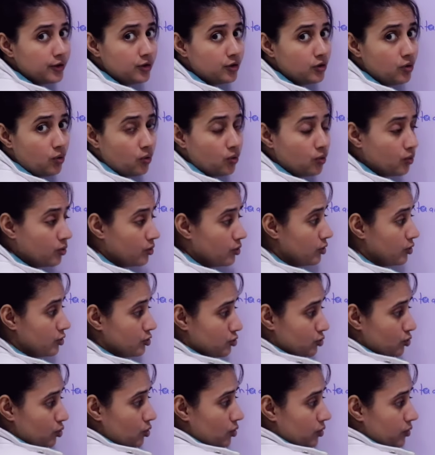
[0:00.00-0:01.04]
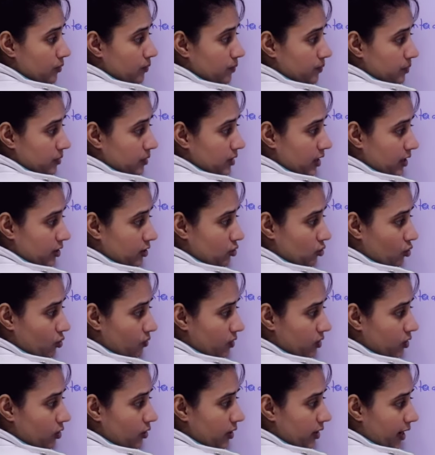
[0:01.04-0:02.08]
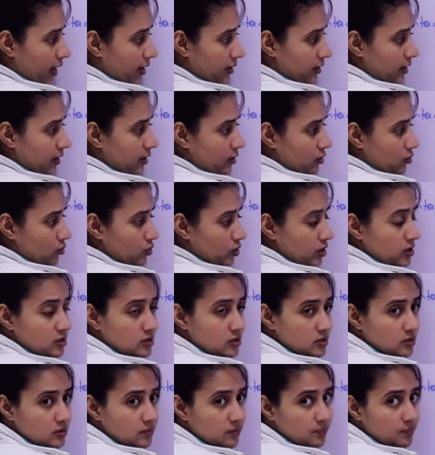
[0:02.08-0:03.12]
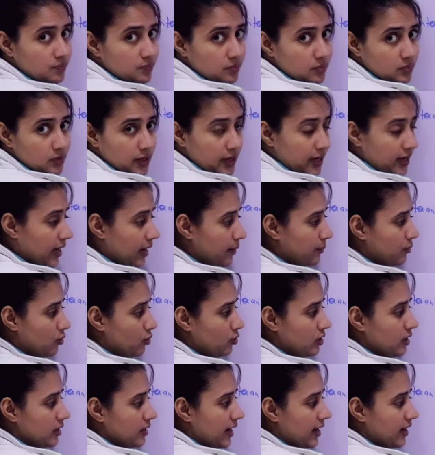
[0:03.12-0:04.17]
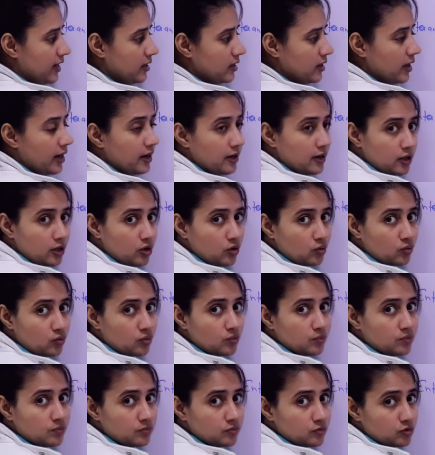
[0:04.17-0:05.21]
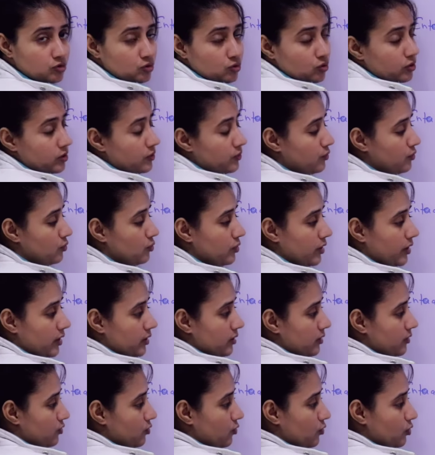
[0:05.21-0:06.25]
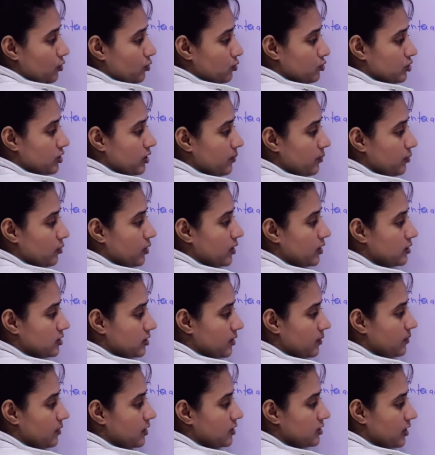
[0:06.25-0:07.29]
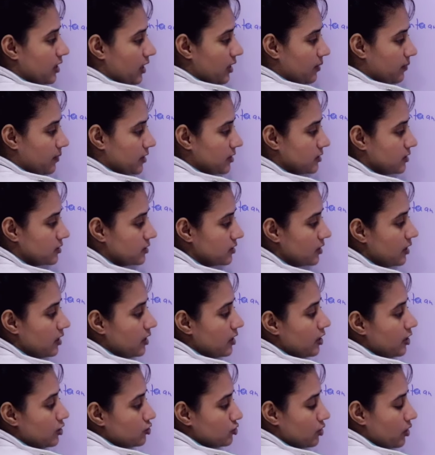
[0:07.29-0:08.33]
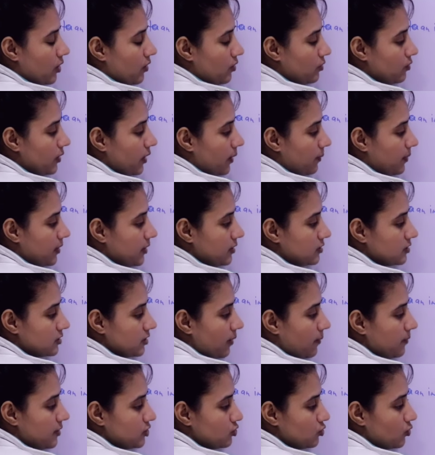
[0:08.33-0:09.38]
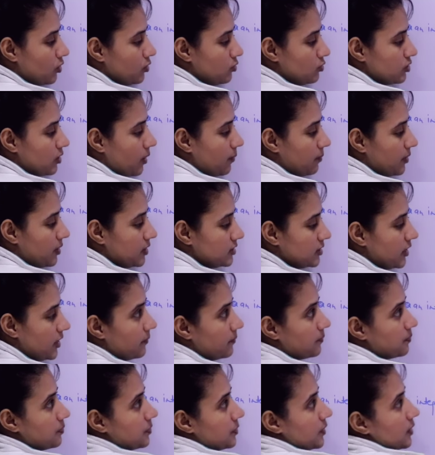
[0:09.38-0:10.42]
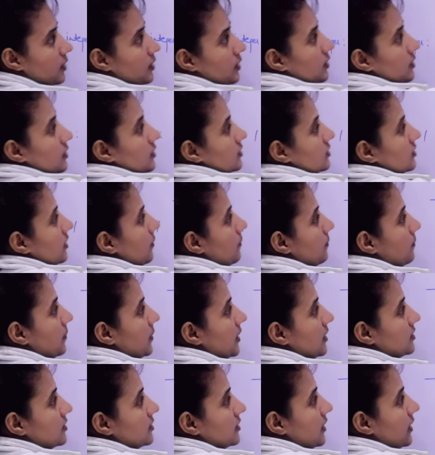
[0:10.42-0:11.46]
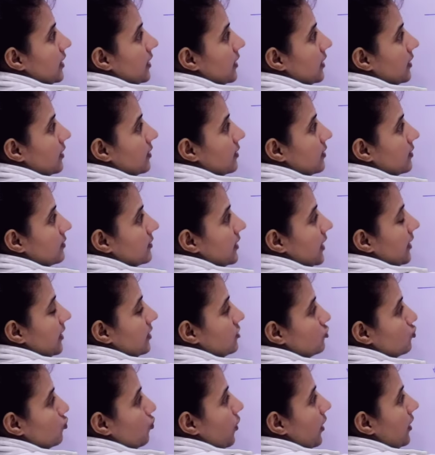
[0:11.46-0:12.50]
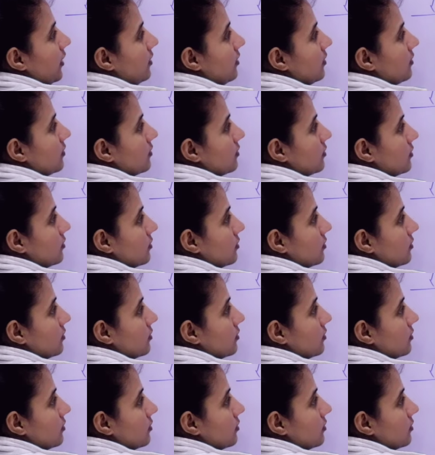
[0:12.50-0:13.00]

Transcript: no. So control will not enter into this. Here I'm only writing continue. So if you want to skip, you can skip these curly braces. So now what would happen? Sum is equal to sum plus a. Sum plus a, that is 1,